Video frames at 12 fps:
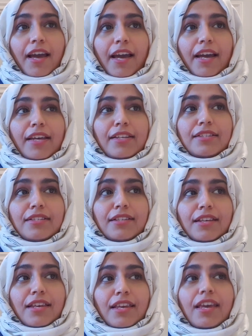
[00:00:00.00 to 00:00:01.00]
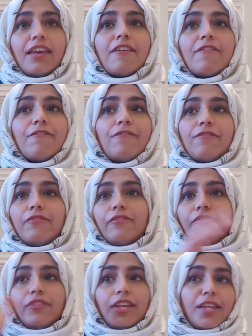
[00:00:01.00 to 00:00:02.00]
And if
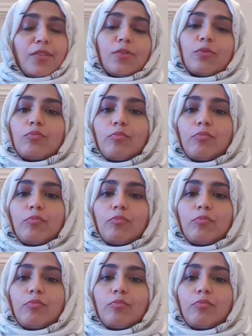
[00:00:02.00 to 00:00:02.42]
in the